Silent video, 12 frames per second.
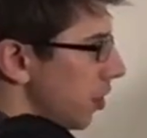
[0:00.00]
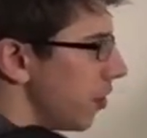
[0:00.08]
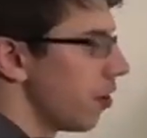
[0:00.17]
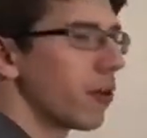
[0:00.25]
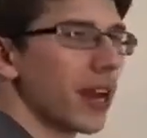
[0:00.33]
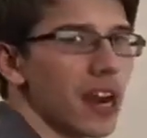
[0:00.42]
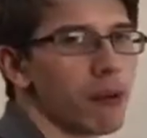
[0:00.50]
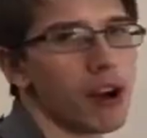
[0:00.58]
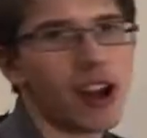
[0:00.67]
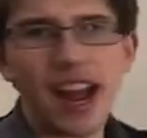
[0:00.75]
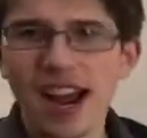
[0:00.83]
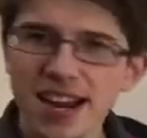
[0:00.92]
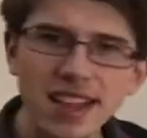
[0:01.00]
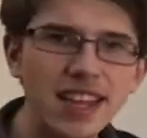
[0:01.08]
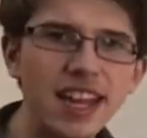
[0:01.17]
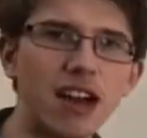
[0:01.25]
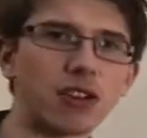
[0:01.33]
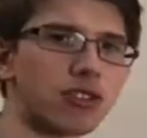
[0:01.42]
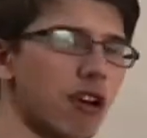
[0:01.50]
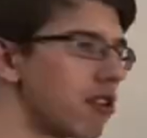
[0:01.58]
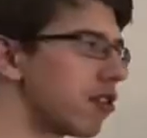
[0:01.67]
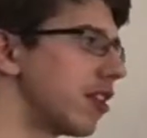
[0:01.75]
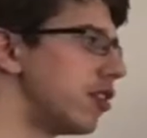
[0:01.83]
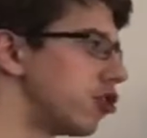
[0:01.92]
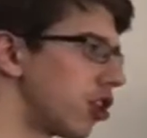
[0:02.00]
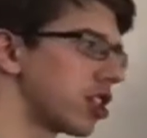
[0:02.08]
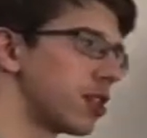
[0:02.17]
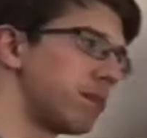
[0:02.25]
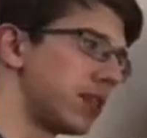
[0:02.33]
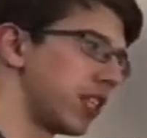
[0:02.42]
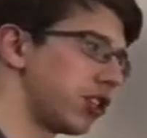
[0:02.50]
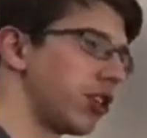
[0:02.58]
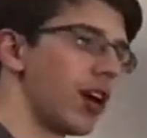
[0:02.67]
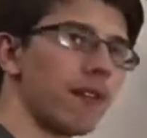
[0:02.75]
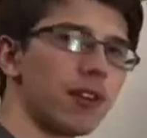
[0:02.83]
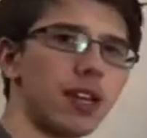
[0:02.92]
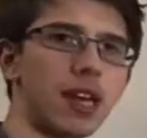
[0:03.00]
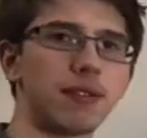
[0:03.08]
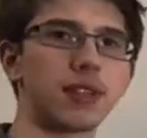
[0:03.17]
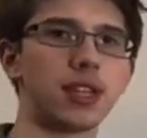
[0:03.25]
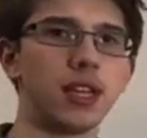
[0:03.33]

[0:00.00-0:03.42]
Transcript: you don't care about anything else other than just the position of the lift,